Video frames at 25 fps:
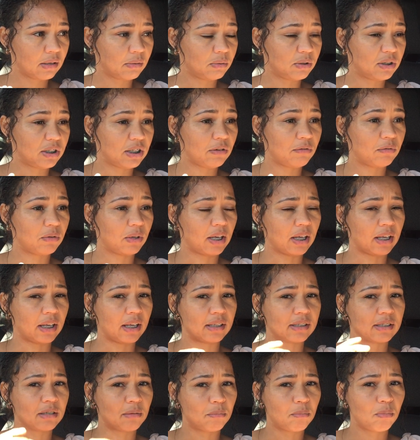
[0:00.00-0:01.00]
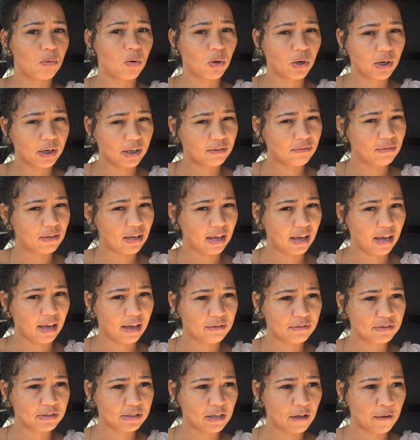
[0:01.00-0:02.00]
We'll see if we can get some pork if they
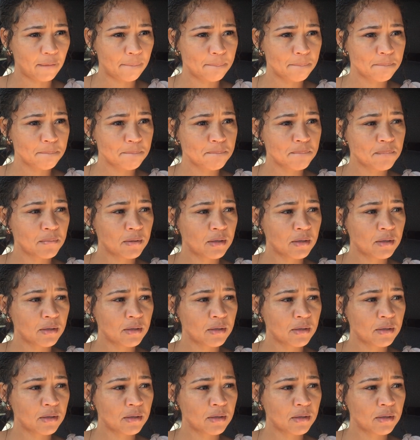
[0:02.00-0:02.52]
have some.